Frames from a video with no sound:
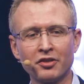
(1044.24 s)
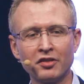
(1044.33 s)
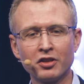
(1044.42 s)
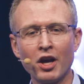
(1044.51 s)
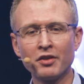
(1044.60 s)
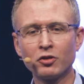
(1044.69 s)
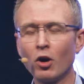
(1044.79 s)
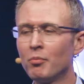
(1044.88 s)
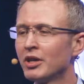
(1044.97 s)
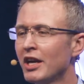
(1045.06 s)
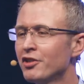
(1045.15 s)
And this kind of
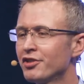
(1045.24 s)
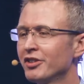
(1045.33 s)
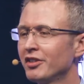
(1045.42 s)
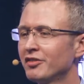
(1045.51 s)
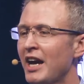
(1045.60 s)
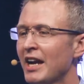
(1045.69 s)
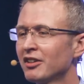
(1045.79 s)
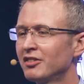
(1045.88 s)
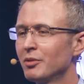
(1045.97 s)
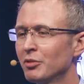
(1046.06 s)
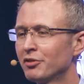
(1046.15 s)
combination, this tag
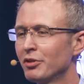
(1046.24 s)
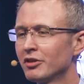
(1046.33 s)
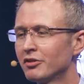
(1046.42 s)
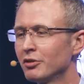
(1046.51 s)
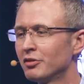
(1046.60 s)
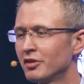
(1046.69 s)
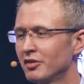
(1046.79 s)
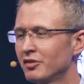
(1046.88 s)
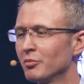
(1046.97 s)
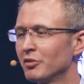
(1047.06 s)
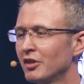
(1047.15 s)
team between the two
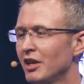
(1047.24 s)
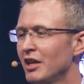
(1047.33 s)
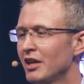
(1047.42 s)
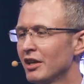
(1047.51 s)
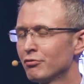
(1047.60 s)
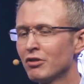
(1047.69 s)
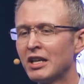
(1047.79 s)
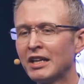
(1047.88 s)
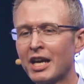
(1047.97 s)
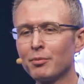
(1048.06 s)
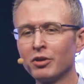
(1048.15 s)
systems is really
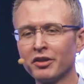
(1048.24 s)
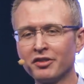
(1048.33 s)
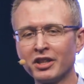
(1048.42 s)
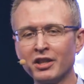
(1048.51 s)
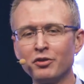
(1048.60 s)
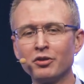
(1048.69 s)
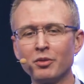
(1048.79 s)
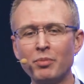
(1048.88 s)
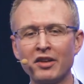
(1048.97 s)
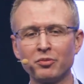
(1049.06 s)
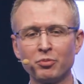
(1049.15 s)
enable us to give you the
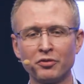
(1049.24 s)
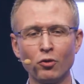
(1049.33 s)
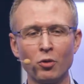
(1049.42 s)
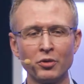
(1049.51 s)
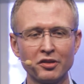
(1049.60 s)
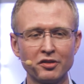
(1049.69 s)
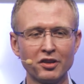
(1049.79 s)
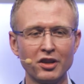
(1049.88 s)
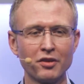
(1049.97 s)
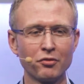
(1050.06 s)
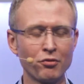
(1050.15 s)
best performance
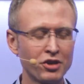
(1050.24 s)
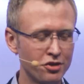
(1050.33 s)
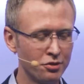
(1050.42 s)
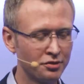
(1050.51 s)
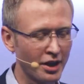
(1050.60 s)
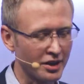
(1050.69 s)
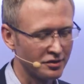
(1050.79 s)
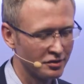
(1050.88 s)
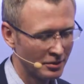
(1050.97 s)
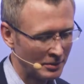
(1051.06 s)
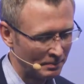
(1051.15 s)
for each use case.